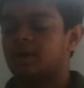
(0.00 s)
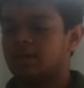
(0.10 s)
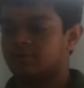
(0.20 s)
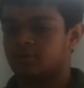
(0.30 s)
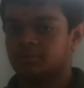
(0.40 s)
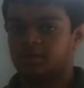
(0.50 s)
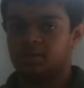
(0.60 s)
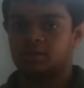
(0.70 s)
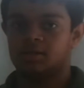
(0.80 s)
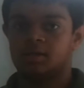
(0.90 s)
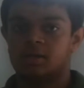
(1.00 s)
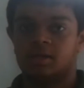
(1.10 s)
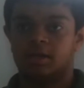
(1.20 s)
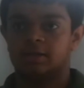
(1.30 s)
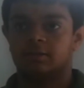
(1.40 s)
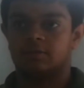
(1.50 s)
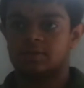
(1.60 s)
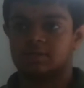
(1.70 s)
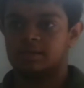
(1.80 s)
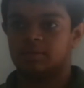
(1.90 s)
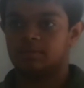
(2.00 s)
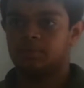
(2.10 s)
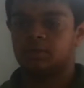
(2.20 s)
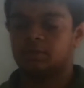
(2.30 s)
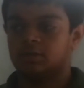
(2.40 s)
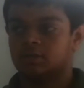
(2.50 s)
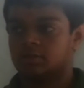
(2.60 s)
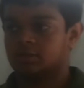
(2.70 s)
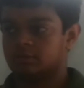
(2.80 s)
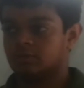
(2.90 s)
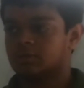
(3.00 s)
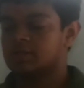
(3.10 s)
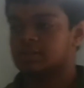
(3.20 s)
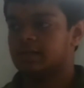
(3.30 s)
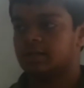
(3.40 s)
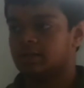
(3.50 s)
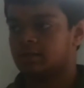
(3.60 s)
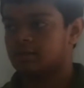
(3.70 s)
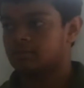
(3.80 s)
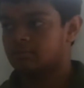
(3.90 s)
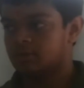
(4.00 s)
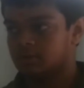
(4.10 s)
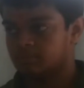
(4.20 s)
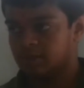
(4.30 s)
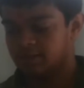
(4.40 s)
part for me, and the first time I appeared for the set, my